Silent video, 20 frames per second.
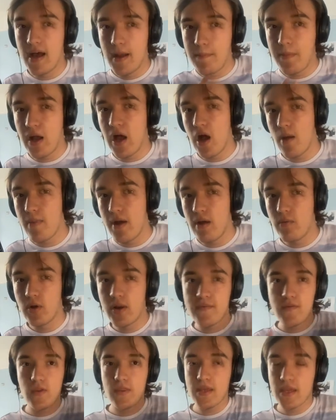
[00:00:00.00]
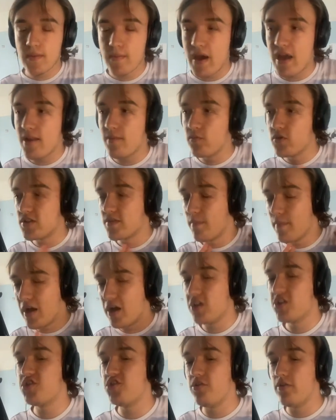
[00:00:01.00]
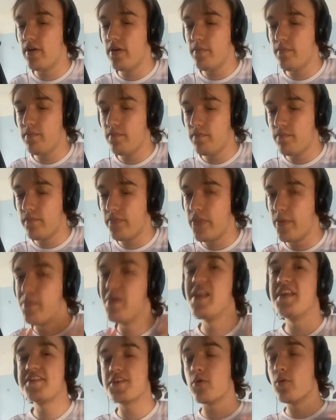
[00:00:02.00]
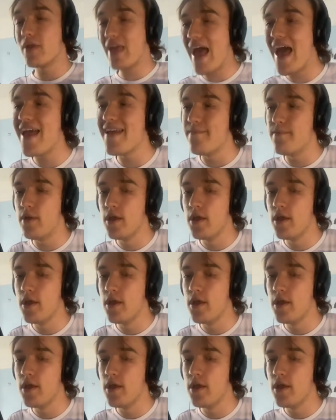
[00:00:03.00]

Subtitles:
Obama, whatever you think about him, was a master at the political game.